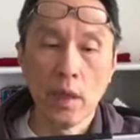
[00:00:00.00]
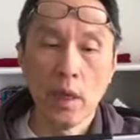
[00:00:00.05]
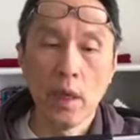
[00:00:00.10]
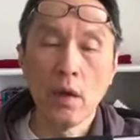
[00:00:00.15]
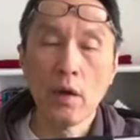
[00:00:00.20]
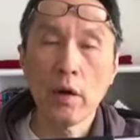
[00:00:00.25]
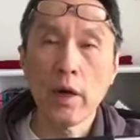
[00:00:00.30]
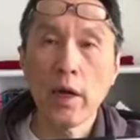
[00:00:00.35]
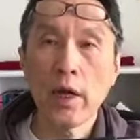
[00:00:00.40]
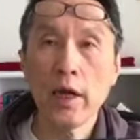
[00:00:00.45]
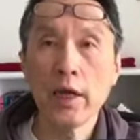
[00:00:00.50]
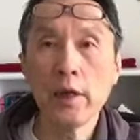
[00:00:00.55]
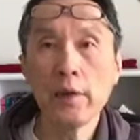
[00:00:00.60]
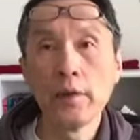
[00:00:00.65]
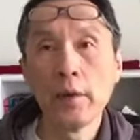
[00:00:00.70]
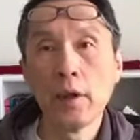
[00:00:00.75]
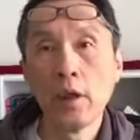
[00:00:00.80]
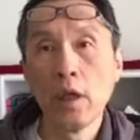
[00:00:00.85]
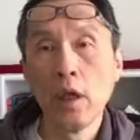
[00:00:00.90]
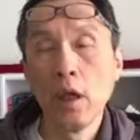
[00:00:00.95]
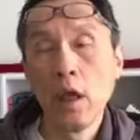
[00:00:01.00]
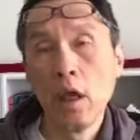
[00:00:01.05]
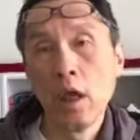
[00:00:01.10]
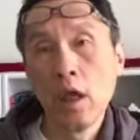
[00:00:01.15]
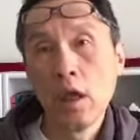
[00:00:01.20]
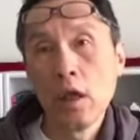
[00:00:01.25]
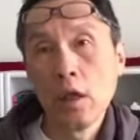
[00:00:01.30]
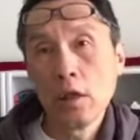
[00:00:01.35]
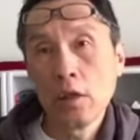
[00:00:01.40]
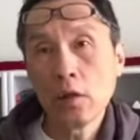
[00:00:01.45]
Okay,
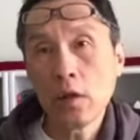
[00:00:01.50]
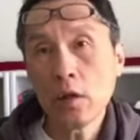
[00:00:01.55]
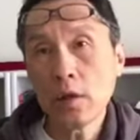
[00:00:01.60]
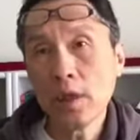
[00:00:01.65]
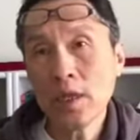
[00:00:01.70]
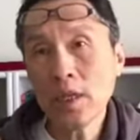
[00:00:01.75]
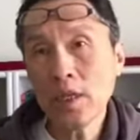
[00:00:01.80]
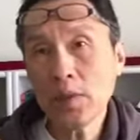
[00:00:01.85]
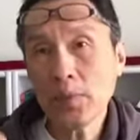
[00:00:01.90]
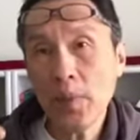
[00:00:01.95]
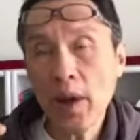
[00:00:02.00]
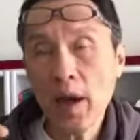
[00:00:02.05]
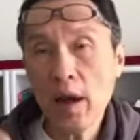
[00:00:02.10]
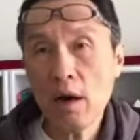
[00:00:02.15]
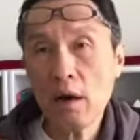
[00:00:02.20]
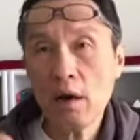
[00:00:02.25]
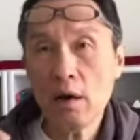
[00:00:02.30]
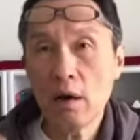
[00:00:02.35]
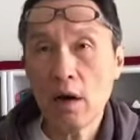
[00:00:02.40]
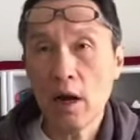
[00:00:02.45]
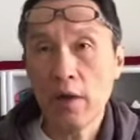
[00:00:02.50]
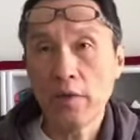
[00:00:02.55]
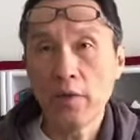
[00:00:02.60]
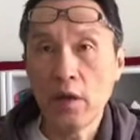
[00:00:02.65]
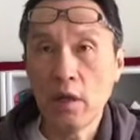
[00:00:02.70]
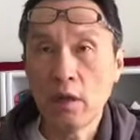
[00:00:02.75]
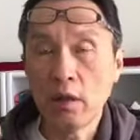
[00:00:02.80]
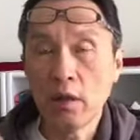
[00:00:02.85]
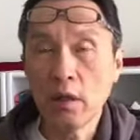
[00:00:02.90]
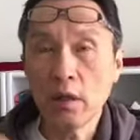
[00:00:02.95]
so this paragraph
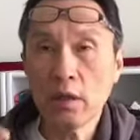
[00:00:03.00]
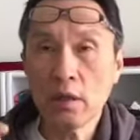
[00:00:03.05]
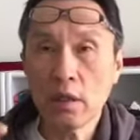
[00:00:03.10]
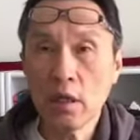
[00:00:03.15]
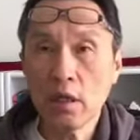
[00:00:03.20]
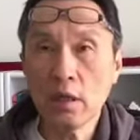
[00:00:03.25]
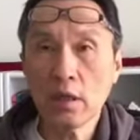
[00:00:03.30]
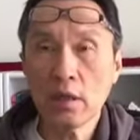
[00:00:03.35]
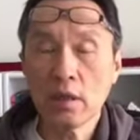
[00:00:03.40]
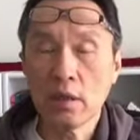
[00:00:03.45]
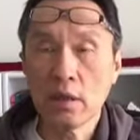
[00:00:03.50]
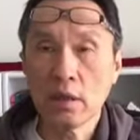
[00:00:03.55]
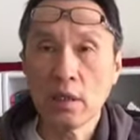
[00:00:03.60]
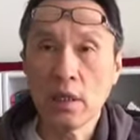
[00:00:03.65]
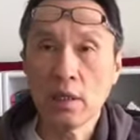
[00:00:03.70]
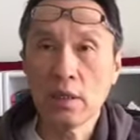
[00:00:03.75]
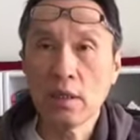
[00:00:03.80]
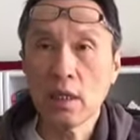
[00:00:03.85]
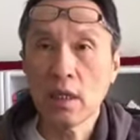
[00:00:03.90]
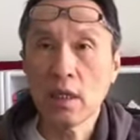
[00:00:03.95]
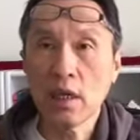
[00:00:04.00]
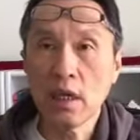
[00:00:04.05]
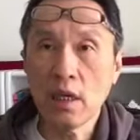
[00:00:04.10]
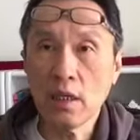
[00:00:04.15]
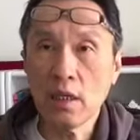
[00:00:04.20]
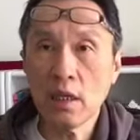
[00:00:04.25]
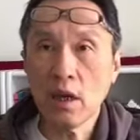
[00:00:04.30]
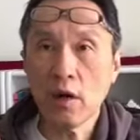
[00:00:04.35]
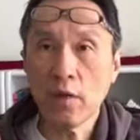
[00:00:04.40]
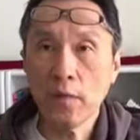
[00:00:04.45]
in this thesis is the
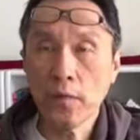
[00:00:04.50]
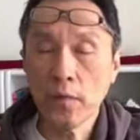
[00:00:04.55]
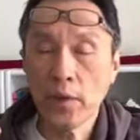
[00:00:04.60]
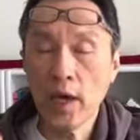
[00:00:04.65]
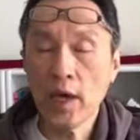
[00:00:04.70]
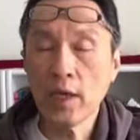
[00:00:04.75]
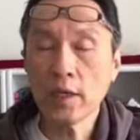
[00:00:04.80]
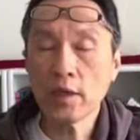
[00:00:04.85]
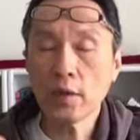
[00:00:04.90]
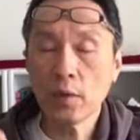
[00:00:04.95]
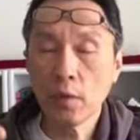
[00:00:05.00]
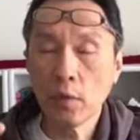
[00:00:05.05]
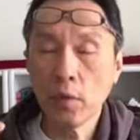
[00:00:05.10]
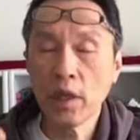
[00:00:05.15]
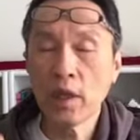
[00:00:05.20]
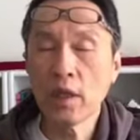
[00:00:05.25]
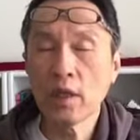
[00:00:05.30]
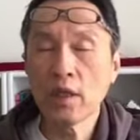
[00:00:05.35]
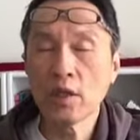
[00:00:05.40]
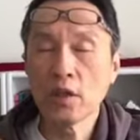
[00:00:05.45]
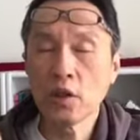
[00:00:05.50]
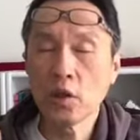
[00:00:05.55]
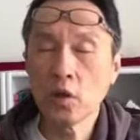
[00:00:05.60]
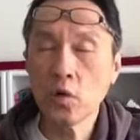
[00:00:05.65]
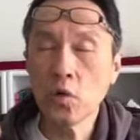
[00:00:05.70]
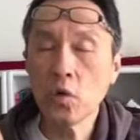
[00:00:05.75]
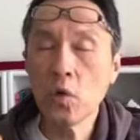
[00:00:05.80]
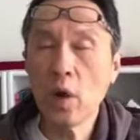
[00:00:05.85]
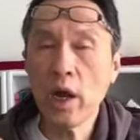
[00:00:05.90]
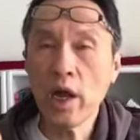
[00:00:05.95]
kiss of death, with this
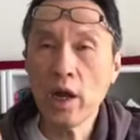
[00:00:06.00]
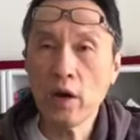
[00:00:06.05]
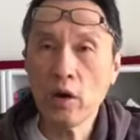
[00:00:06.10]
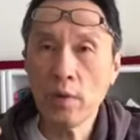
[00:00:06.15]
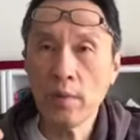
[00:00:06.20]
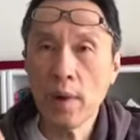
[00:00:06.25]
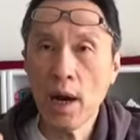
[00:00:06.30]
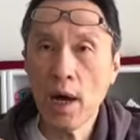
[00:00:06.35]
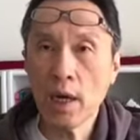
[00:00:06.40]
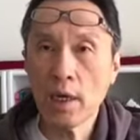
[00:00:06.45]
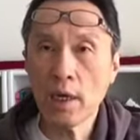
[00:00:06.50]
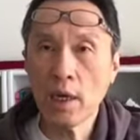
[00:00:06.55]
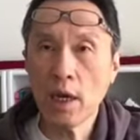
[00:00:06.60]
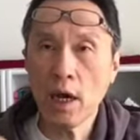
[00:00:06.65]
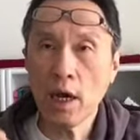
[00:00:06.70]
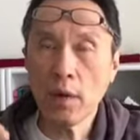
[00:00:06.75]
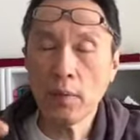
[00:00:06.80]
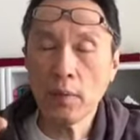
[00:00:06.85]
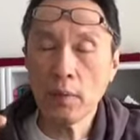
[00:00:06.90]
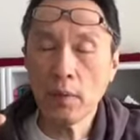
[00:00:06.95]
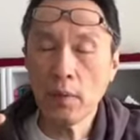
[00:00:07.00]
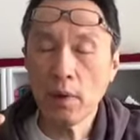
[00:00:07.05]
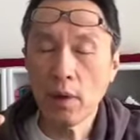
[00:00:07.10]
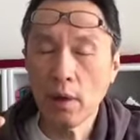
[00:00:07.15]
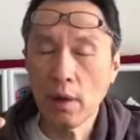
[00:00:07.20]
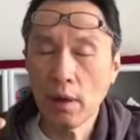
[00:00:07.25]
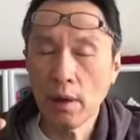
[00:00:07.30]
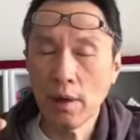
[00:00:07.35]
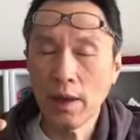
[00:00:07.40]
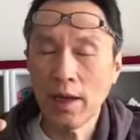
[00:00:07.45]
screw everybody up
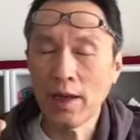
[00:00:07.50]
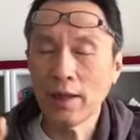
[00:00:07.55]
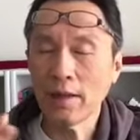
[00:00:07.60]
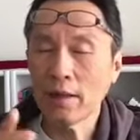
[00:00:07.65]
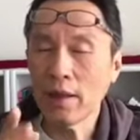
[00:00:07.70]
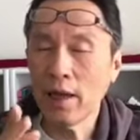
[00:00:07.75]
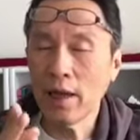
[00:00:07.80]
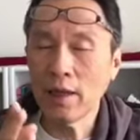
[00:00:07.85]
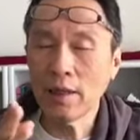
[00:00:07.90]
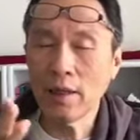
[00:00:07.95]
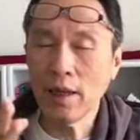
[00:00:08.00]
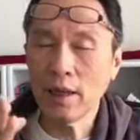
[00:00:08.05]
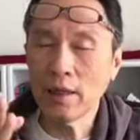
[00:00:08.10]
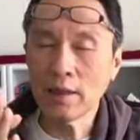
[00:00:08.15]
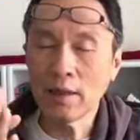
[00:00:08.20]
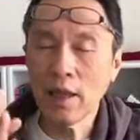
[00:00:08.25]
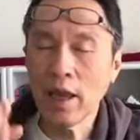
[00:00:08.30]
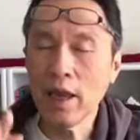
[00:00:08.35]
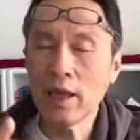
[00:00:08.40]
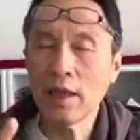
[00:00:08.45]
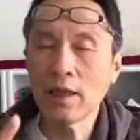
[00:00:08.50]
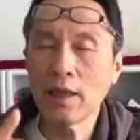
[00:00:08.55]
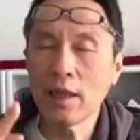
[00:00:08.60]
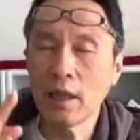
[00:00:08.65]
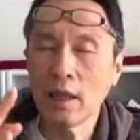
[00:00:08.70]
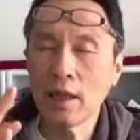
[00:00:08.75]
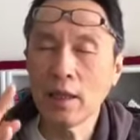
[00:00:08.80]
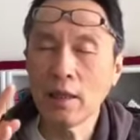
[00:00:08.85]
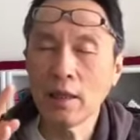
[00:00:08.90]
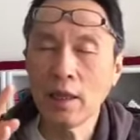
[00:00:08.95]
and take
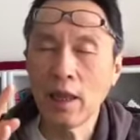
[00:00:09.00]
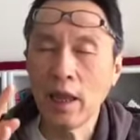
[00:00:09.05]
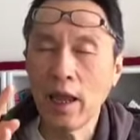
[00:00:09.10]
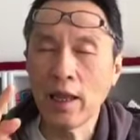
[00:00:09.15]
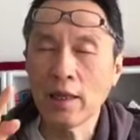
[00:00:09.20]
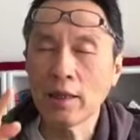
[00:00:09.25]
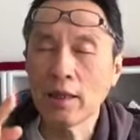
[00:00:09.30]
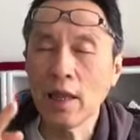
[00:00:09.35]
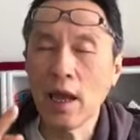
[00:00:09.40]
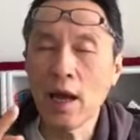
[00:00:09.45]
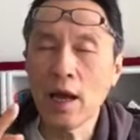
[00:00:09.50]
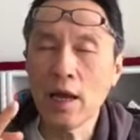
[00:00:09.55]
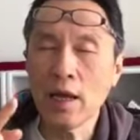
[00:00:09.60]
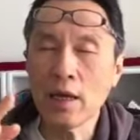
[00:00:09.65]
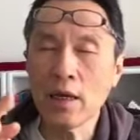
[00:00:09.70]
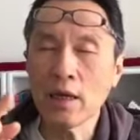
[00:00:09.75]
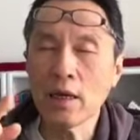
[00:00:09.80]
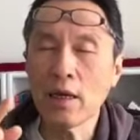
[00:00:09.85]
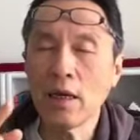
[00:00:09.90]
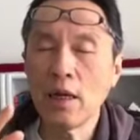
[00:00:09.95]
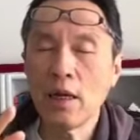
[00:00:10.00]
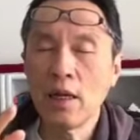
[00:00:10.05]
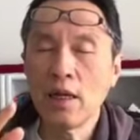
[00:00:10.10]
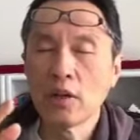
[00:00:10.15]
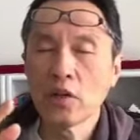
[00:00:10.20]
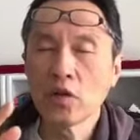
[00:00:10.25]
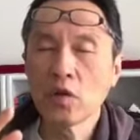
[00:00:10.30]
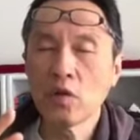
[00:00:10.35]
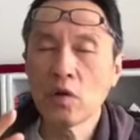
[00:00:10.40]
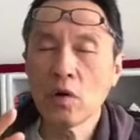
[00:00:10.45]
the entire
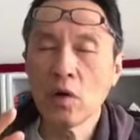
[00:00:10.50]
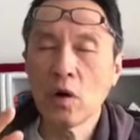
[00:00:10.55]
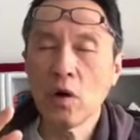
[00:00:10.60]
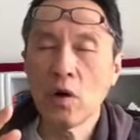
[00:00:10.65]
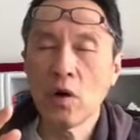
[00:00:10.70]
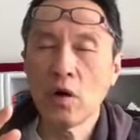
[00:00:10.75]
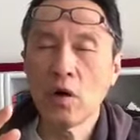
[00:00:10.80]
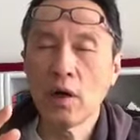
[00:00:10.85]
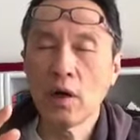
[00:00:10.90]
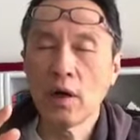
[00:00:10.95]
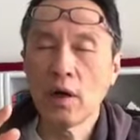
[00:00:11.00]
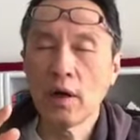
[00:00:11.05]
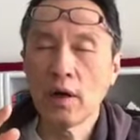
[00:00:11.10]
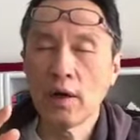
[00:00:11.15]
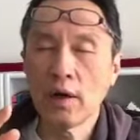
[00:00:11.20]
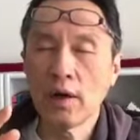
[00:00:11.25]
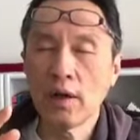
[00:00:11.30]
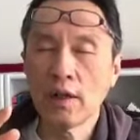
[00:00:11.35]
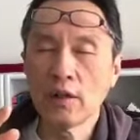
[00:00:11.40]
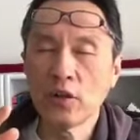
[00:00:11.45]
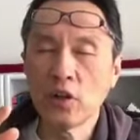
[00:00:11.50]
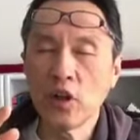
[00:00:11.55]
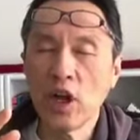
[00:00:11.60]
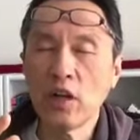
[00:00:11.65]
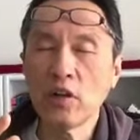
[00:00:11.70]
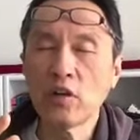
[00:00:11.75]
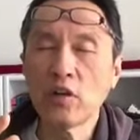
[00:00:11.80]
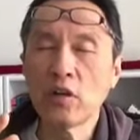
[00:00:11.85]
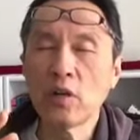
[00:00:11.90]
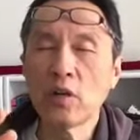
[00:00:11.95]
so-called
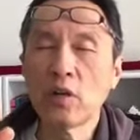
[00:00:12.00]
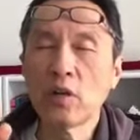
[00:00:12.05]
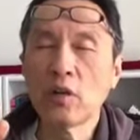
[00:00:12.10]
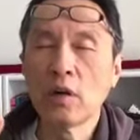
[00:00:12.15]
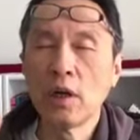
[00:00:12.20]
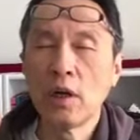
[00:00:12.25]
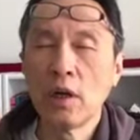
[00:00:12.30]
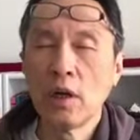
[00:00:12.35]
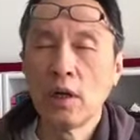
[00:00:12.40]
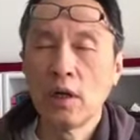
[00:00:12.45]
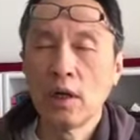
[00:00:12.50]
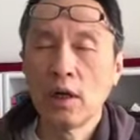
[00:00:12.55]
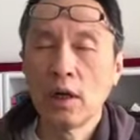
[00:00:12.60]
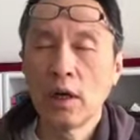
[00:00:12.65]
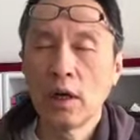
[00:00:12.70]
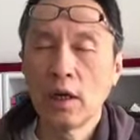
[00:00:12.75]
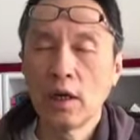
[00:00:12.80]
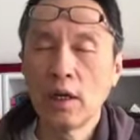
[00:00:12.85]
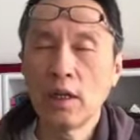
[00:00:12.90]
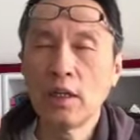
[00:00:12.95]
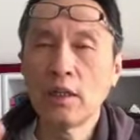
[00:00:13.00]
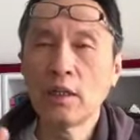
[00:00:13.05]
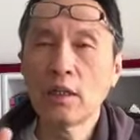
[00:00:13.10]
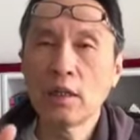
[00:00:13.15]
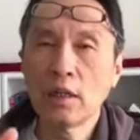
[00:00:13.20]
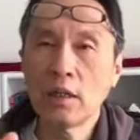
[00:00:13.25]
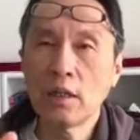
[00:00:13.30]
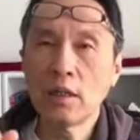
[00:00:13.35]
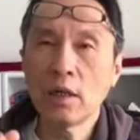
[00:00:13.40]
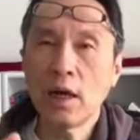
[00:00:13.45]
general
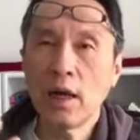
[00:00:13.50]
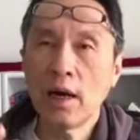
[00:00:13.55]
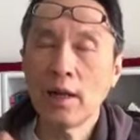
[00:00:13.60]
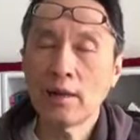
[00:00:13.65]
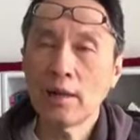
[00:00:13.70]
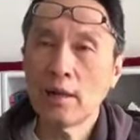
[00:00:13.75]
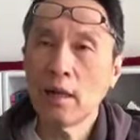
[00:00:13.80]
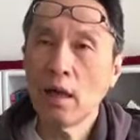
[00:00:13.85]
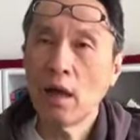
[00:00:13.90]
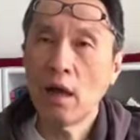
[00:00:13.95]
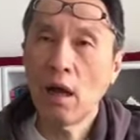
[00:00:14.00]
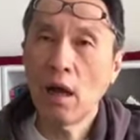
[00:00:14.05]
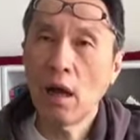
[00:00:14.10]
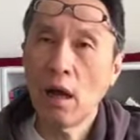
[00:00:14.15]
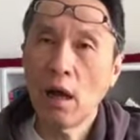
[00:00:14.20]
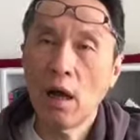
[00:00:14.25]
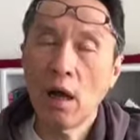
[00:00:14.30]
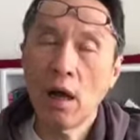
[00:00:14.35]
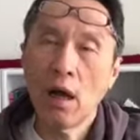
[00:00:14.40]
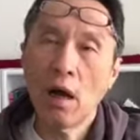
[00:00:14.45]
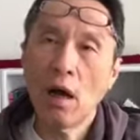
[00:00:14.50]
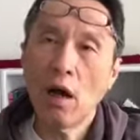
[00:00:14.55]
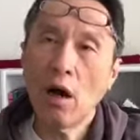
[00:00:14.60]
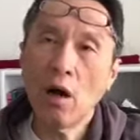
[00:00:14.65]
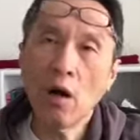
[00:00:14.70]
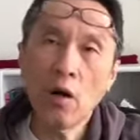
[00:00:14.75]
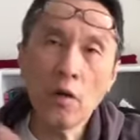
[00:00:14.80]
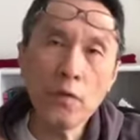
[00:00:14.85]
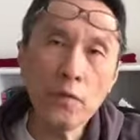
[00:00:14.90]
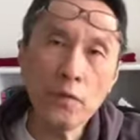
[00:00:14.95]
internal art
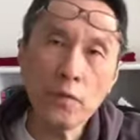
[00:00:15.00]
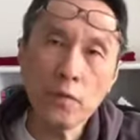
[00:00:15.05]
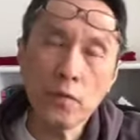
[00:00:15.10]
of